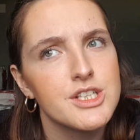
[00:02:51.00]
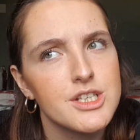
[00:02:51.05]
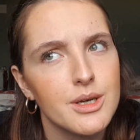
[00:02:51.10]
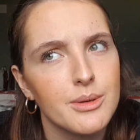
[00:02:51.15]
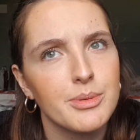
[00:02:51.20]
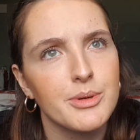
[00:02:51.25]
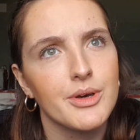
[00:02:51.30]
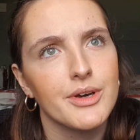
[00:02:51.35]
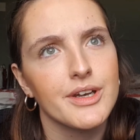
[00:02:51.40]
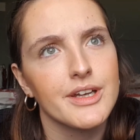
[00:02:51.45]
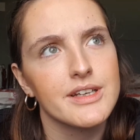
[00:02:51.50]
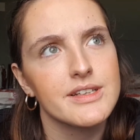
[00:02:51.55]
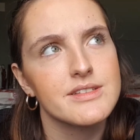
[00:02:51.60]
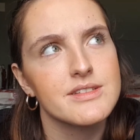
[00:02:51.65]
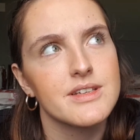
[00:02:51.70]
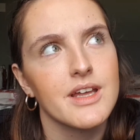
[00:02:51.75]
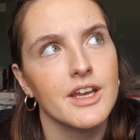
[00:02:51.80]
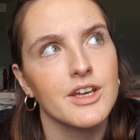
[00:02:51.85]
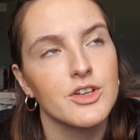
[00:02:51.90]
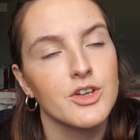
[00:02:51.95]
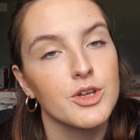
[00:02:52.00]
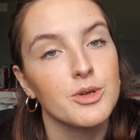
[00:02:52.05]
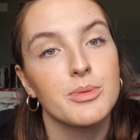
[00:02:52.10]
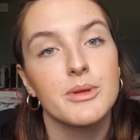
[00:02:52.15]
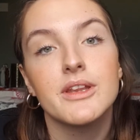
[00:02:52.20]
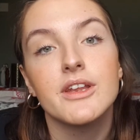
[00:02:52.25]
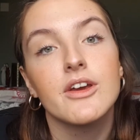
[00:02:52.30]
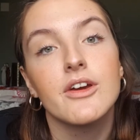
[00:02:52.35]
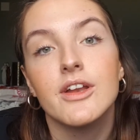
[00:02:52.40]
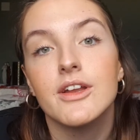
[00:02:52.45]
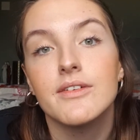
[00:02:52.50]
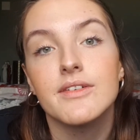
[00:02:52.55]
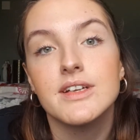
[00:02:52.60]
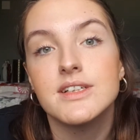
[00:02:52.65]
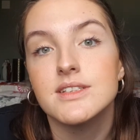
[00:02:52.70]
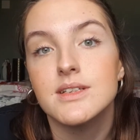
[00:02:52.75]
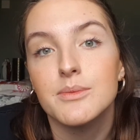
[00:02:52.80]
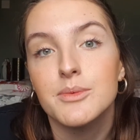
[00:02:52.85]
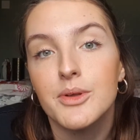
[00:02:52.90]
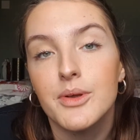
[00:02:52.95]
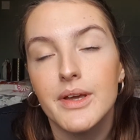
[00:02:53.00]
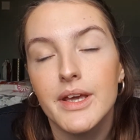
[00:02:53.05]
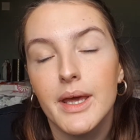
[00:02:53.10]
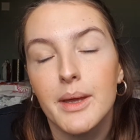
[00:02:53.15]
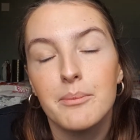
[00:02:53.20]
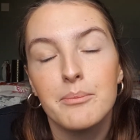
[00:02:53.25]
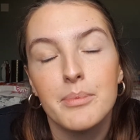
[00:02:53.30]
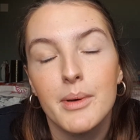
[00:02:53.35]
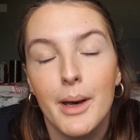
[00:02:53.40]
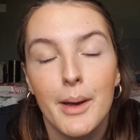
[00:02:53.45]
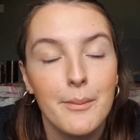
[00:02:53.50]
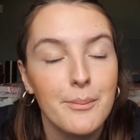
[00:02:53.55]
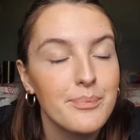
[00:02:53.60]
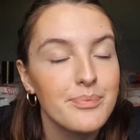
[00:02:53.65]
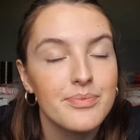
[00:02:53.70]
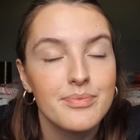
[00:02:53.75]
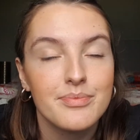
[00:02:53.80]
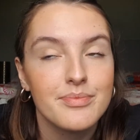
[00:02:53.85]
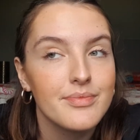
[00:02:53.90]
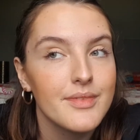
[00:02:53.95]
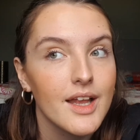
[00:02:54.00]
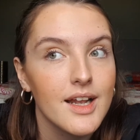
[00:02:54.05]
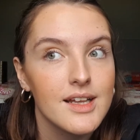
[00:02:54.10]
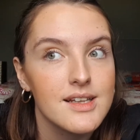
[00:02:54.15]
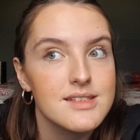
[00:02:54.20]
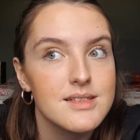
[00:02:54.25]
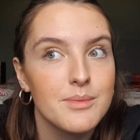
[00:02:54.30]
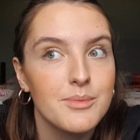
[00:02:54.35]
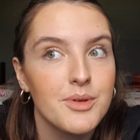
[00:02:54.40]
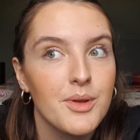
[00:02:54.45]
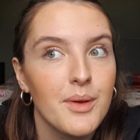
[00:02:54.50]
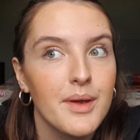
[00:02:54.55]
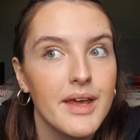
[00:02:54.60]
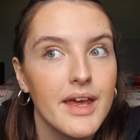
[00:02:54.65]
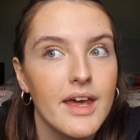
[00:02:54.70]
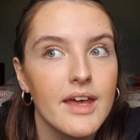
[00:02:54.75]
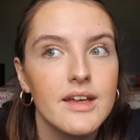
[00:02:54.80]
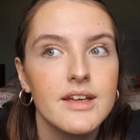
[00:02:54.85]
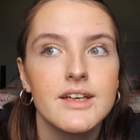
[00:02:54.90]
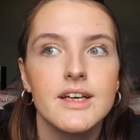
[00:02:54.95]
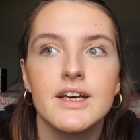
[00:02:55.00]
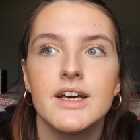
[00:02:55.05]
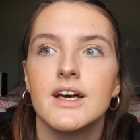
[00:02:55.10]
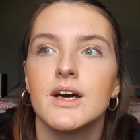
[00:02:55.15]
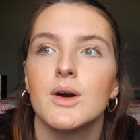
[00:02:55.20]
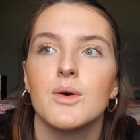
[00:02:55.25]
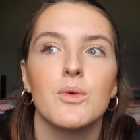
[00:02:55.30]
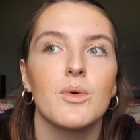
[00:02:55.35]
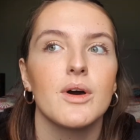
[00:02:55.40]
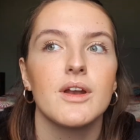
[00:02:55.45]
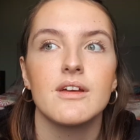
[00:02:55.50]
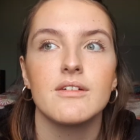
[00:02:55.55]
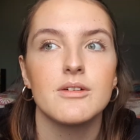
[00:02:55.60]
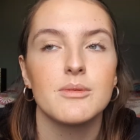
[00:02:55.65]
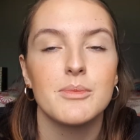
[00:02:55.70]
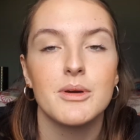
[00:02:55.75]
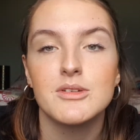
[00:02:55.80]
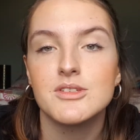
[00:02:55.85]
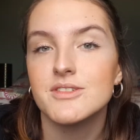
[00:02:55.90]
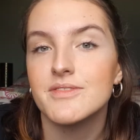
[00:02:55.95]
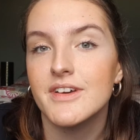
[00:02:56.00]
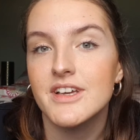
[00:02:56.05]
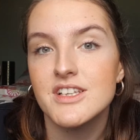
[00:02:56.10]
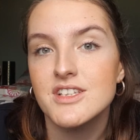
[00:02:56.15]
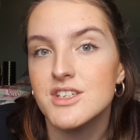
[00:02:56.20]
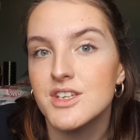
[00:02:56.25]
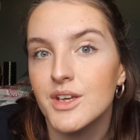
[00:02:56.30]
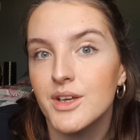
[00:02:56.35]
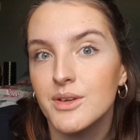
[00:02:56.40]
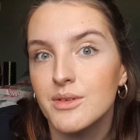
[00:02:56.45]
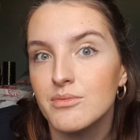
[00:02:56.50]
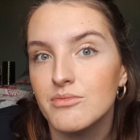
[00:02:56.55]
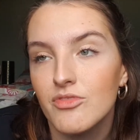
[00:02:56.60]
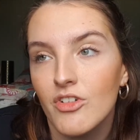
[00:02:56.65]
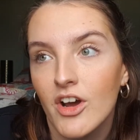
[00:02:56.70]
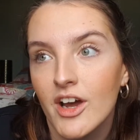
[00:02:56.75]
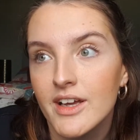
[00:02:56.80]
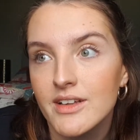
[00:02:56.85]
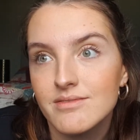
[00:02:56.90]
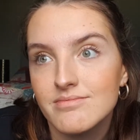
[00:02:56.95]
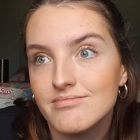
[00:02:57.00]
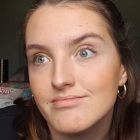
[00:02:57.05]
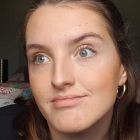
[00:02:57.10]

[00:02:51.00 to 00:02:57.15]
be honest, and could be the only reason I'm doing it, but at least I'm doing it. Whatever motivates you, right?